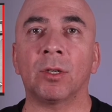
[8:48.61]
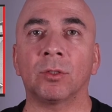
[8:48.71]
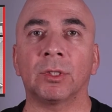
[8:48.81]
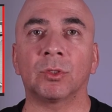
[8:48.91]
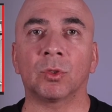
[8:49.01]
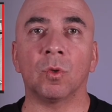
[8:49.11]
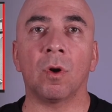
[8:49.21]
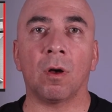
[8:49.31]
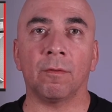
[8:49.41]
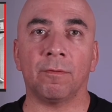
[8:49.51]
nursing school
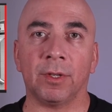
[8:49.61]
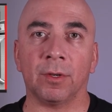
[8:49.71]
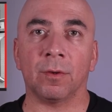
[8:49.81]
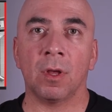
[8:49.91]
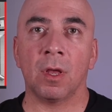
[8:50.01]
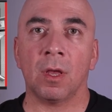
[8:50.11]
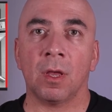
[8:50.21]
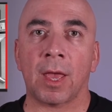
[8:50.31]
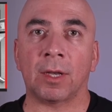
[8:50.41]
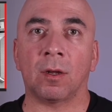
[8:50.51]
haul video.
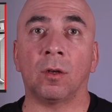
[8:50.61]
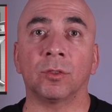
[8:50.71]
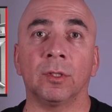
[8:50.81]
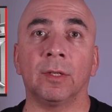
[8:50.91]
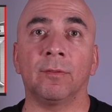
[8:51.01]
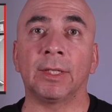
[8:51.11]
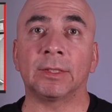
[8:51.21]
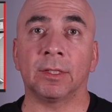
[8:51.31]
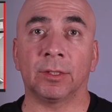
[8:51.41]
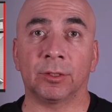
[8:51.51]
And I'll also leave
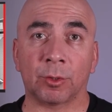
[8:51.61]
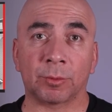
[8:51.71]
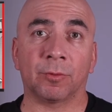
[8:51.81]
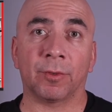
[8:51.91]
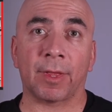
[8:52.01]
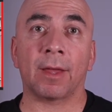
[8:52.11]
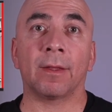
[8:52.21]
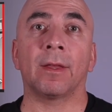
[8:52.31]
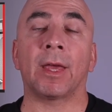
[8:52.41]
links in the description for that.